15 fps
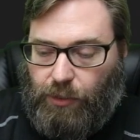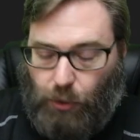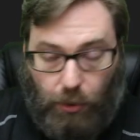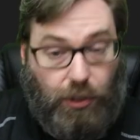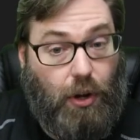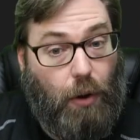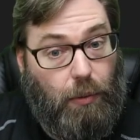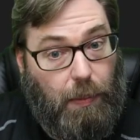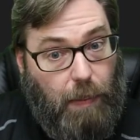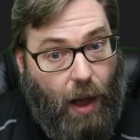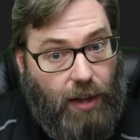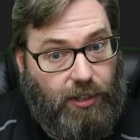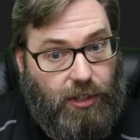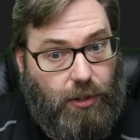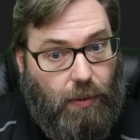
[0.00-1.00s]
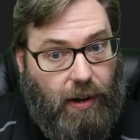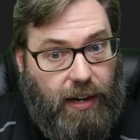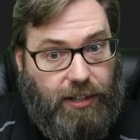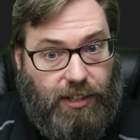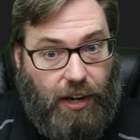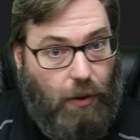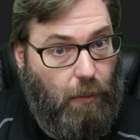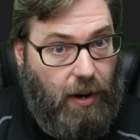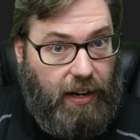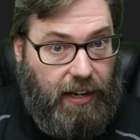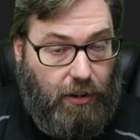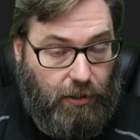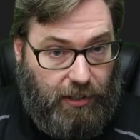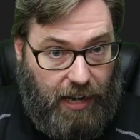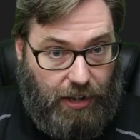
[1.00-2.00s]
source code repository, because I don't
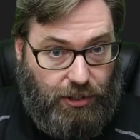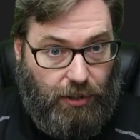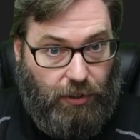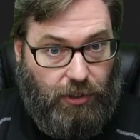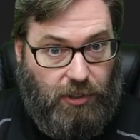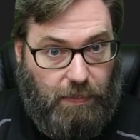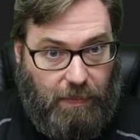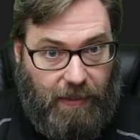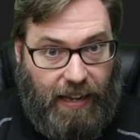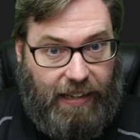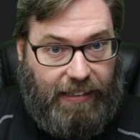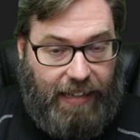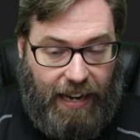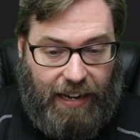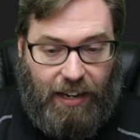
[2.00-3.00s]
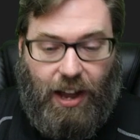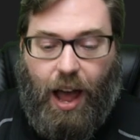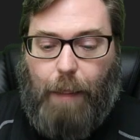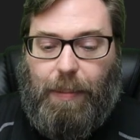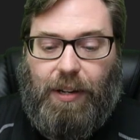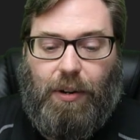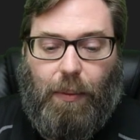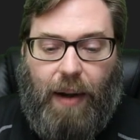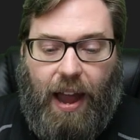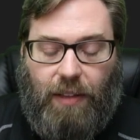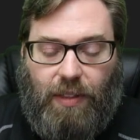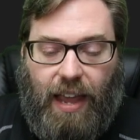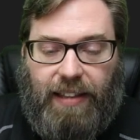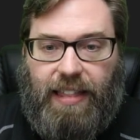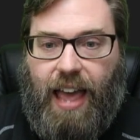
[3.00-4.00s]
want any credentials getting copied
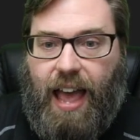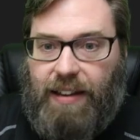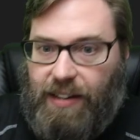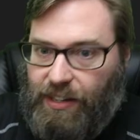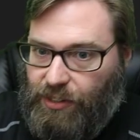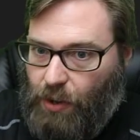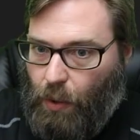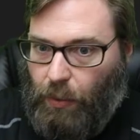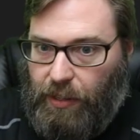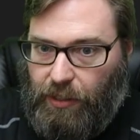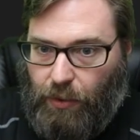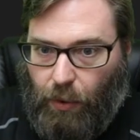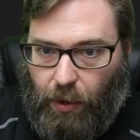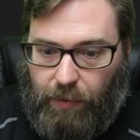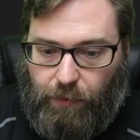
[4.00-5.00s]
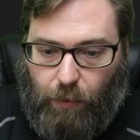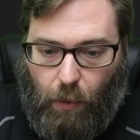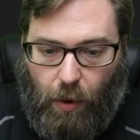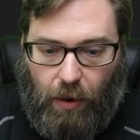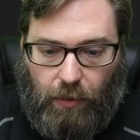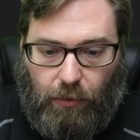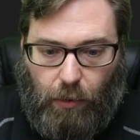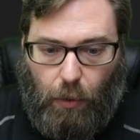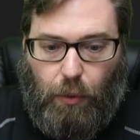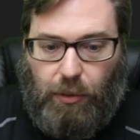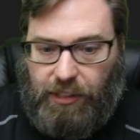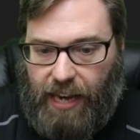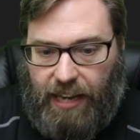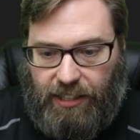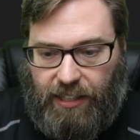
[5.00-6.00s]
around like that. It's only good for
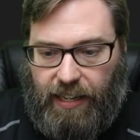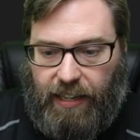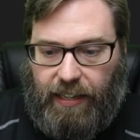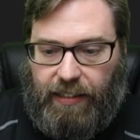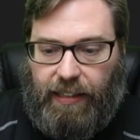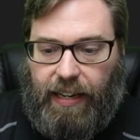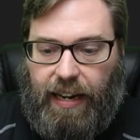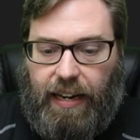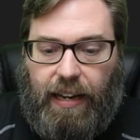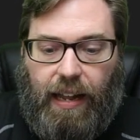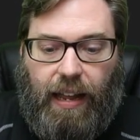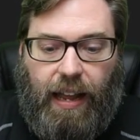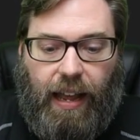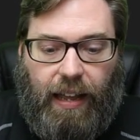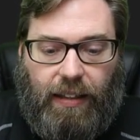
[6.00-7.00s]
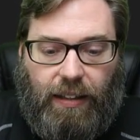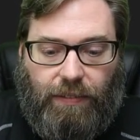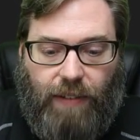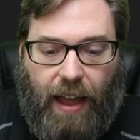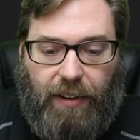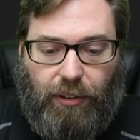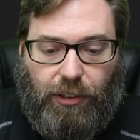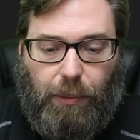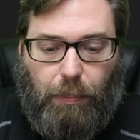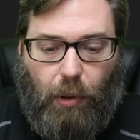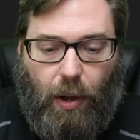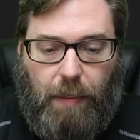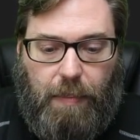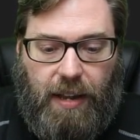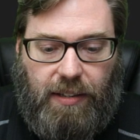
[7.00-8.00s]
local testing and the final
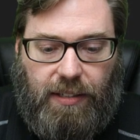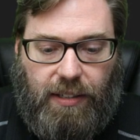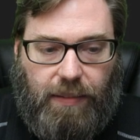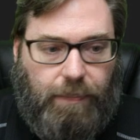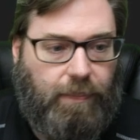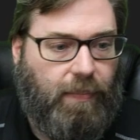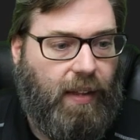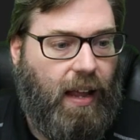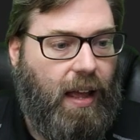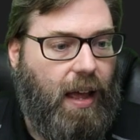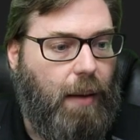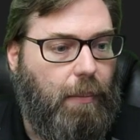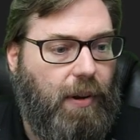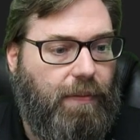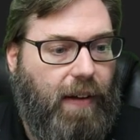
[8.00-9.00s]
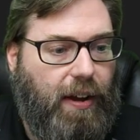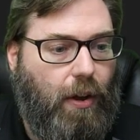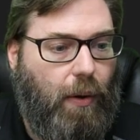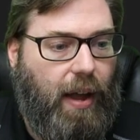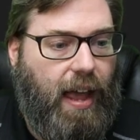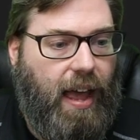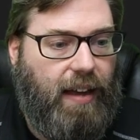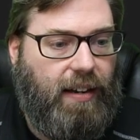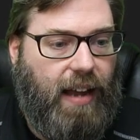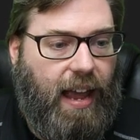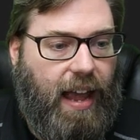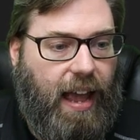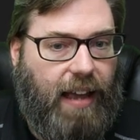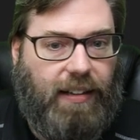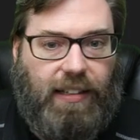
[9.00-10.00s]
deployment. But if I go
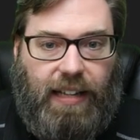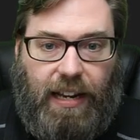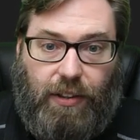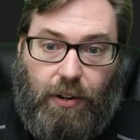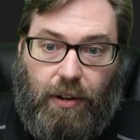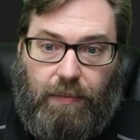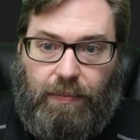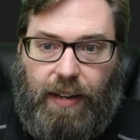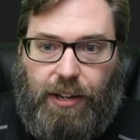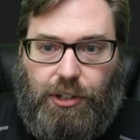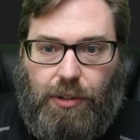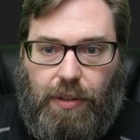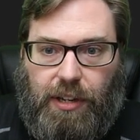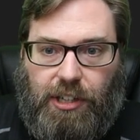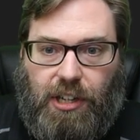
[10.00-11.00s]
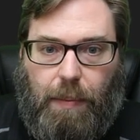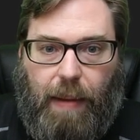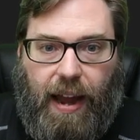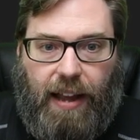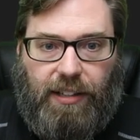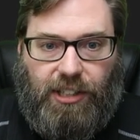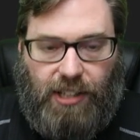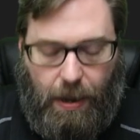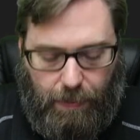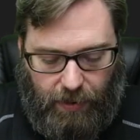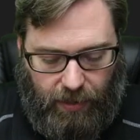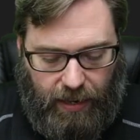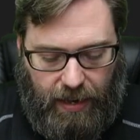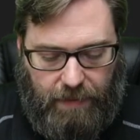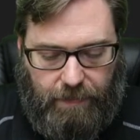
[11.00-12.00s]
ahead and either issue these commands
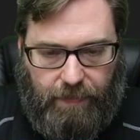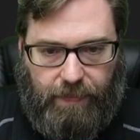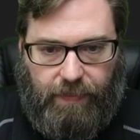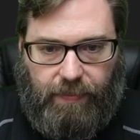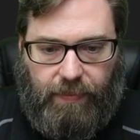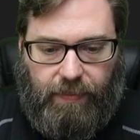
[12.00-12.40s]
separately,